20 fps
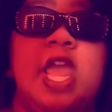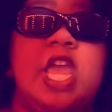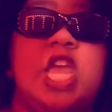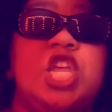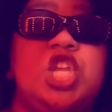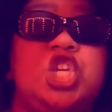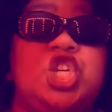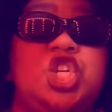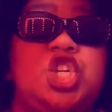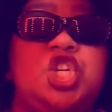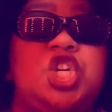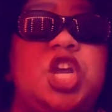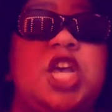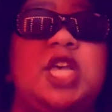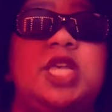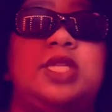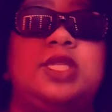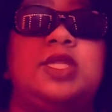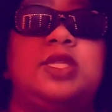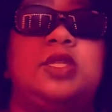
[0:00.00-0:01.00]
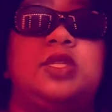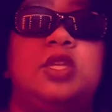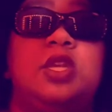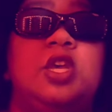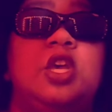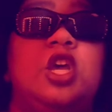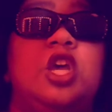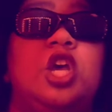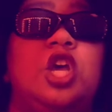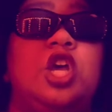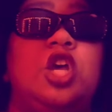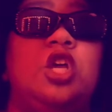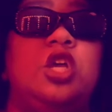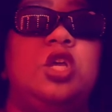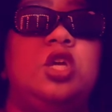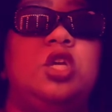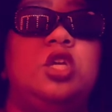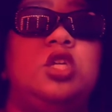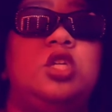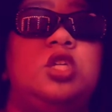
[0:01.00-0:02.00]
It's just
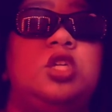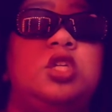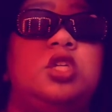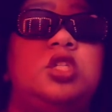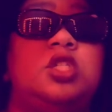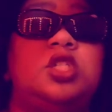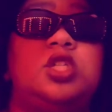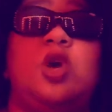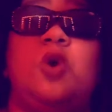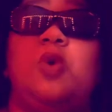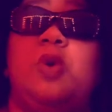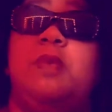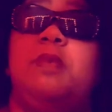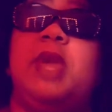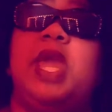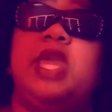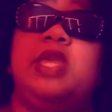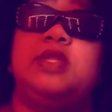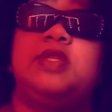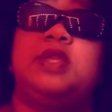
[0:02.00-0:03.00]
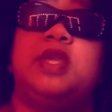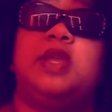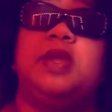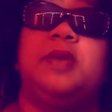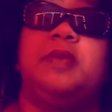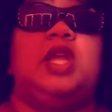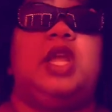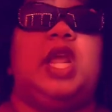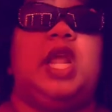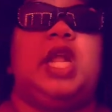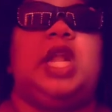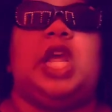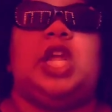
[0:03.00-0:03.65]
so amazing. And